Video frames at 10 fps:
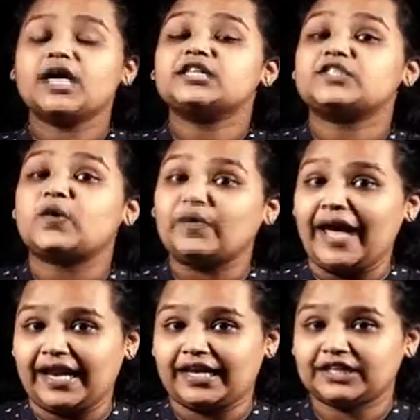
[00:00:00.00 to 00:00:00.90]
So
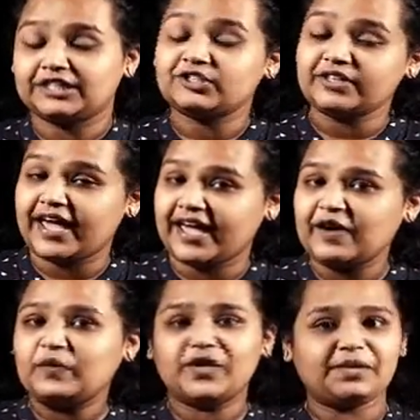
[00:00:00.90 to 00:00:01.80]
today
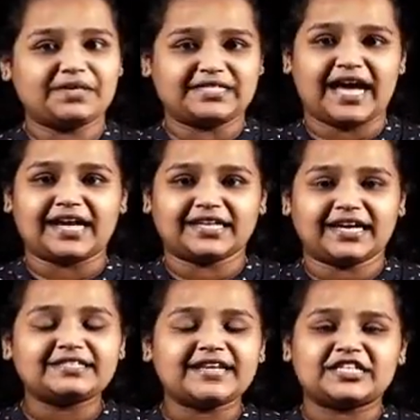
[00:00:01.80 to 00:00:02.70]
we'll be starting
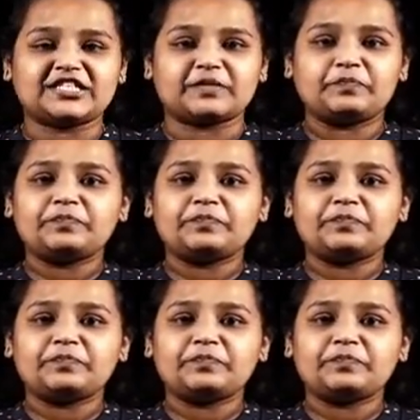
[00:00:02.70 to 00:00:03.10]
a session.